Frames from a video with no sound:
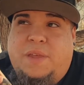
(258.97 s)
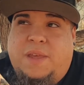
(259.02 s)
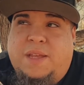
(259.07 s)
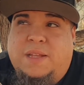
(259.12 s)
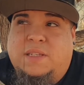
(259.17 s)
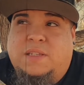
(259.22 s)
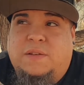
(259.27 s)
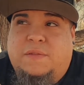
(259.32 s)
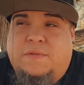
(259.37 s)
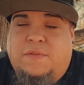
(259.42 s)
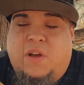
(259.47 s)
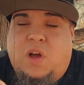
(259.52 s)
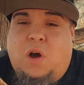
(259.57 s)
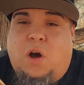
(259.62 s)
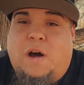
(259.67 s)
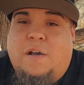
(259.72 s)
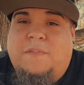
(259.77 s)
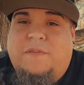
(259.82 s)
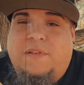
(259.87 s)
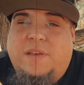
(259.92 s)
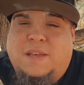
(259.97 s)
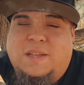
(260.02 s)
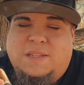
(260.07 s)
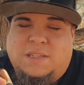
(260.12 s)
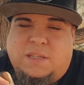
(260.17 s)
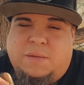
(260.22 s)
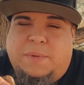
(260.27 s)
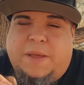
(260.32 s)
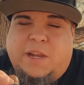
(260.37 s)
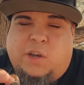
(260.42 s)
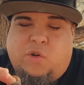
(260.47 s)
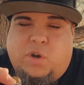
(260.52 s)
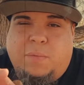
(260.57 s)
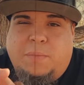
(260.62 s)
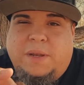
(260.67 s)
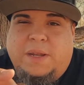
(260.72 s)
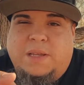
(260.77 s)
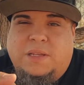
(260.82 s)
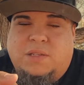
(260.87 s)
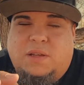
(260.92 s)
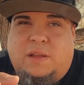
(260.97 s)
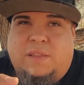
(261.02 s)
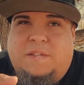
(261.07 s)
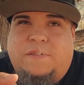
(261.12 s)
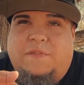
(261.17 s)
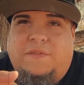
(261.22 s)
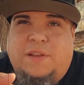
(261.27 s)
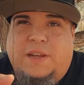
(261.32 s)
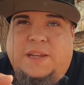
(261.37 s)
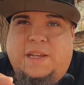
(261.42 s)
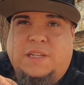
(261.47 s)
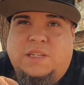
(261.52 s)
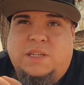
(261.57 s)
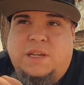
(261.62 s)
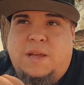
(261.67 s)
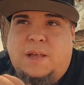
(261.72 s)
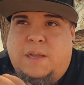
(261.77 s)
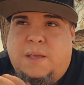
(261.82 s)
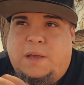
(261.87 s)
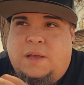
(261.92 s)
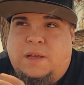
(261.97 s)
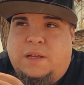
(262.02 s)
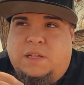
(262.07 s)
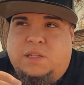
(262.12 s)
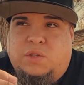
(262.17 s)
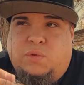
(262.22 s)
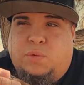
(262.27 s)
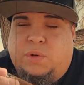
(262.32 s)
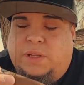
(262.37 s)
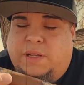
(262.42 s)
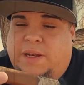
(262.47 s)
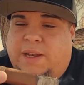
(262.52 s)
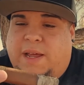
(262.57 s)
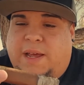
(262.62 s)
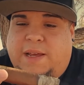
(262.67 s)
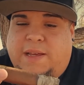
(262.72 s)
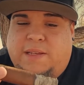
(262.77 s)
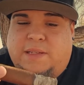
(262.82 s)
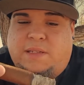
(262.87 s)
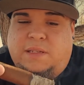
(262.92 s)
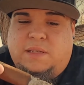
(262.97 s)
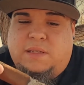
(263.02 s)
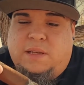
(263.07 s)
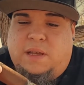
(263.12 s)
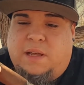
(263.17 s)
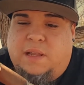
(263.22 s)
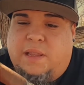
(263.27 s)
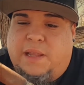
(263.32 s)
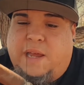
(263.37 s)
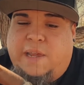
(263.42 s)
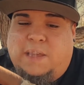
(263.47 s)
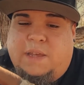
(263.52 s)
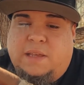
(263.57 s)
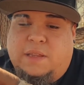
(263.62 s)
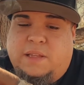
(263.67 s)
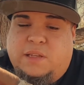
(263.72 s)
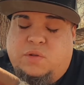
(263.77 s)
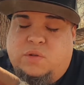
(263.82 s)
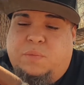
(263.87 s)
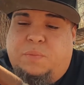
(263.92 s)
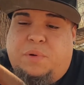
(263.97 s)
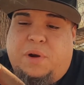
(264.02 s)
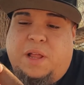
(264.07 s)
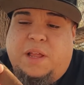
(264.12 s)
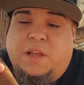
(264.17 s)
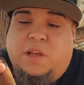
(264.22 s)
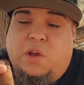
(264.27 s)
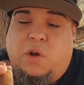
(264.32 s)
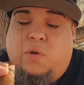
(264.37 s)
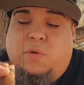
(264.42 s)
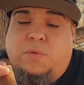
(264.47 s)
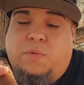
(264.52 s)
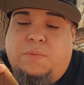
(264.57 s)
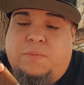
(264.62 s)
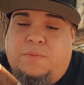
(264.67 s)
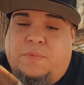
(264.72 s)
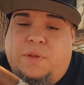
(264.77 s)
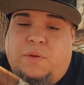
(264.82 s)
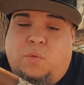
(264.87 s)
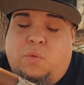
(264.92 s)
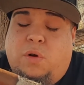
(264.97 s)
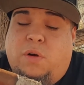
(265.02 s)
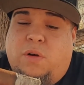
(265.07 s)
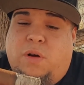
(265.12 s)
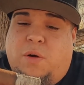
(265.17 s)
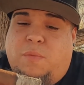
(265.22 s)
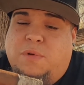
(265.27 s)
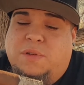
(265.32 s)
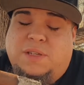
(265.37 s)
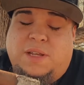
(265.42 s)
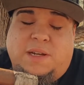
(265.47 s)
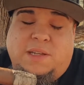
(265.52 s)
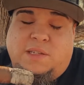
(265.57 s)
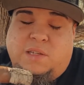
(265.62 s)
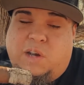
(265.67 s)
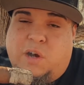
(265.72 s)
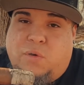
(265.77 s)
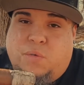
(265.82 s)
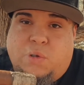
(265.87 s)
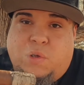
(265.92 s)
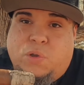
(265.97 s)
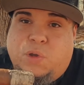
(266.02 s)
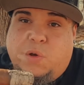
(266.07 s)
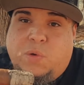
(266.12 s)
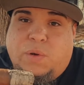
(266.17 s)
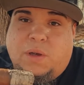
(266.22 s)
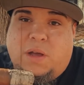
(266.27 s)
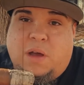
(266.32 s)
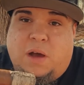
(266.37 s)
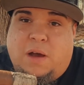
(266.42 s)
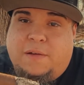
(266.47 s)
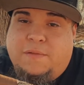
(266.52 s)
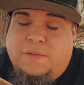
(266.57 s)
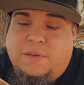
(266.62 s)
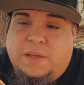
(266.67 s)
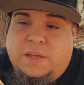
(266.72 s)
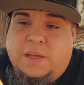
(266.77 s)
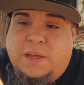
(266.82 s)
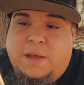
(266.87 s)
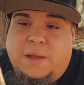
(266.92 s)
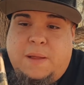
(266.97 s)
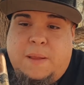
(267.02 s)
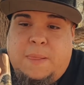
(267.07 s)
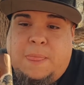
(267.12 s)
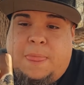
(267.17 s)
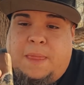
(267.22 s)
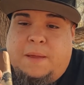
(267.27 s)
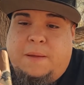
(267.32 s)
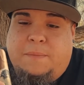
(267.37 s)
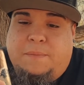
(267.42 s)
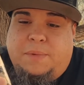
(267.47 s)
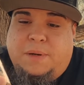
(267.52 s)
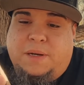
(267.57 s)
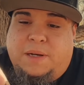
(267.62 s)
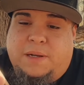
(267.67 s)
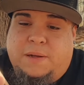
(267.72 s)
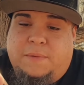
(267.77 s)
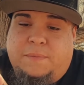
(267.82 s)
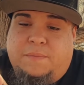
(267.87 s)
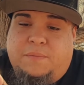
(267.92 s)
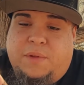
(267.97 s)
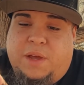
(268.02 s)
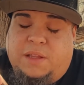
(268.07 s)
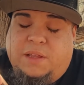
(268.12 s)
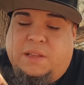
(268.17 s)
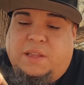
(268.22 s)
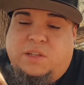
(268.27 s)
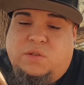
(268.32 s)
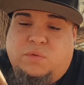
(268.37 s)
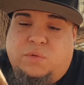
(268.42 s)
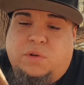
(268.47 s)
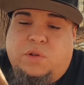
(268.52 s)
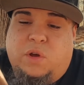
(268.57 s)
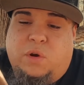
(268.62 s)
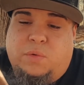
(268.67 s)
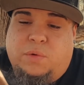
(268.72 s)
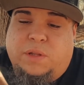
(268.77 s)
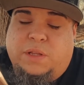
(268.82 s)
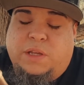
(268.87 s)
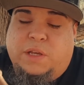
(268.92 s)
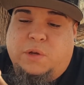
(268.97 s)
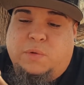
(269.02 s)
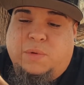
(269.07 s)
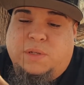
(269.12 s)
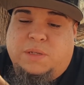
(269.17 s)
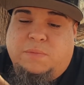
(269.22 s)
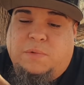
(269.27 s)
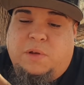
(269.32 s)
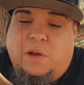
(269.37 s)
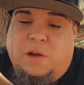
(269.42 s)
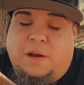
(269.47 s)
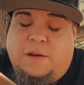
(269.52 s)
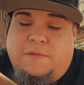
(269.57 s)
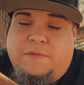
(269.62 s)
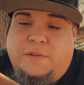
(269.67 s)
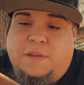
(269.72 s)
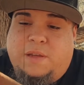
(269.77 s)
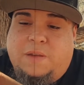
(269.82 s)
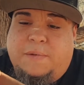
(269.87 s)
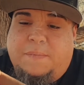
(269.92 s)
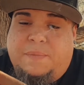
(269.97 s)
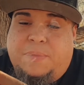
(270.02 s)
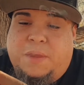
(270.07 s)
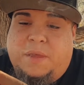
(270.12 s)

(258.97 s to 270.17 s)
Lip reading: hints of coffee and some like creaminess on the finish. It's really nice. I like it. This would probably go, well, almost any cigar would go good with coffee, but I think this one would go really good with some coffee.